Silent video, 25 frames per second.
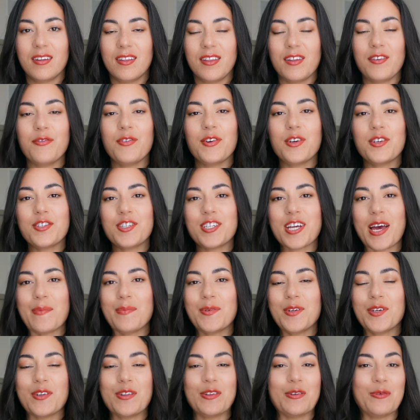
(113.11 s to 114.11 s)
The first
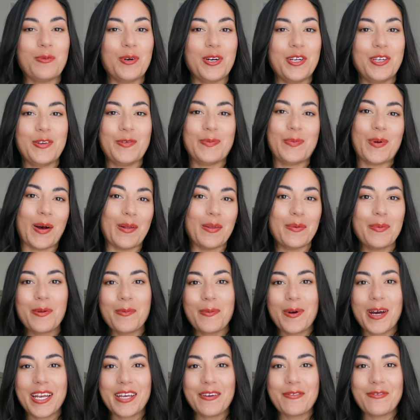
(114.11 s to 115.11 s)
chapter, the one you've probably been
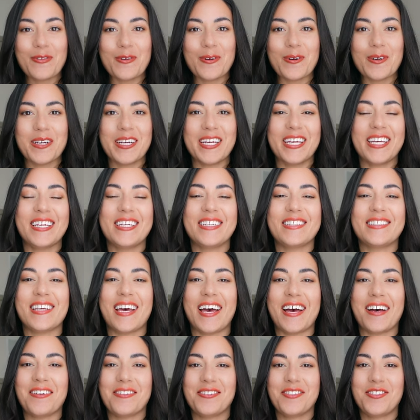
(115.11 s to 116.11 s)
waiting for, is
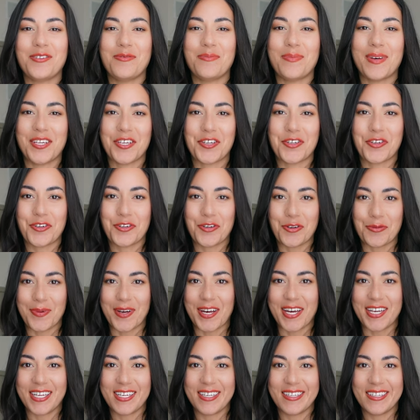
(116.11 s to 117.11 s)
how to measure your
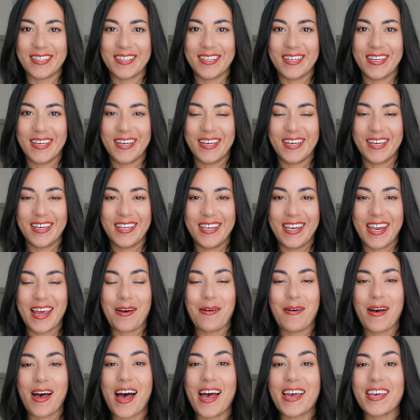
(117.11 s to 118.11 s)
body.
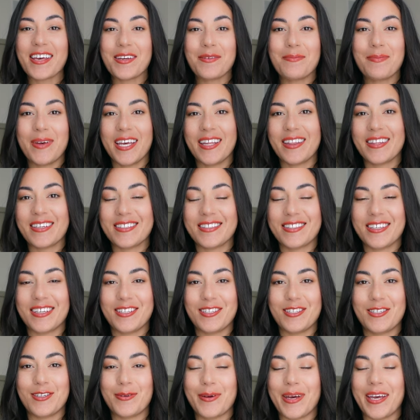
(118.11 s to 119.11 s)
Now, I could make this
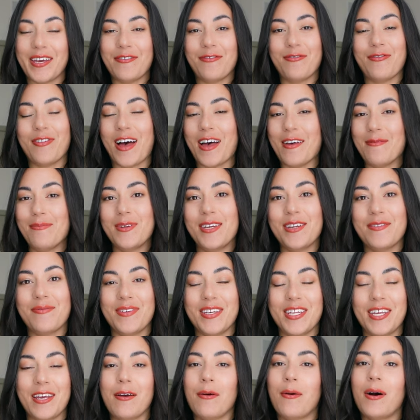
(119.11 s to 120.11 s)
into a five minute
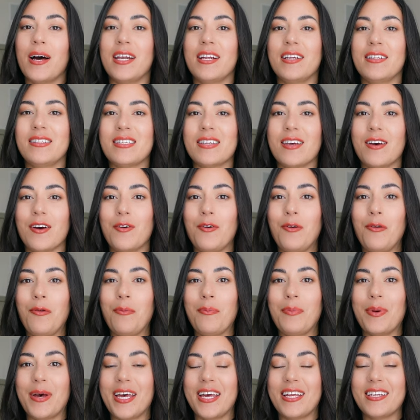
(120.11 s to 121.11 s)
video on its
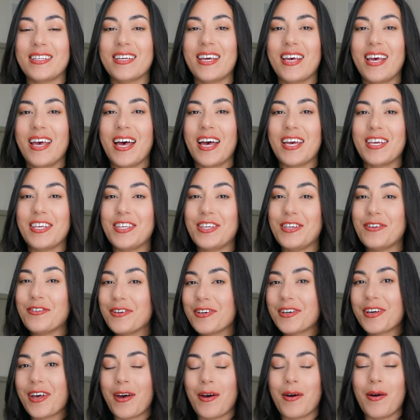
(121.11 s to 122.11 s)
own, but a
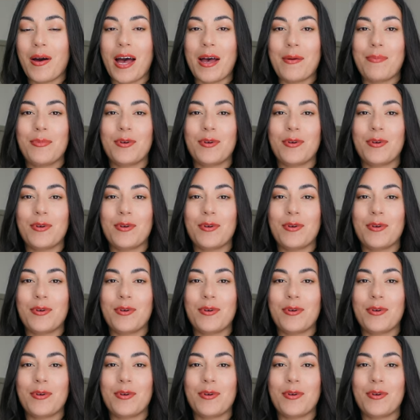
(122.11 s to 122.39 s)
year ago I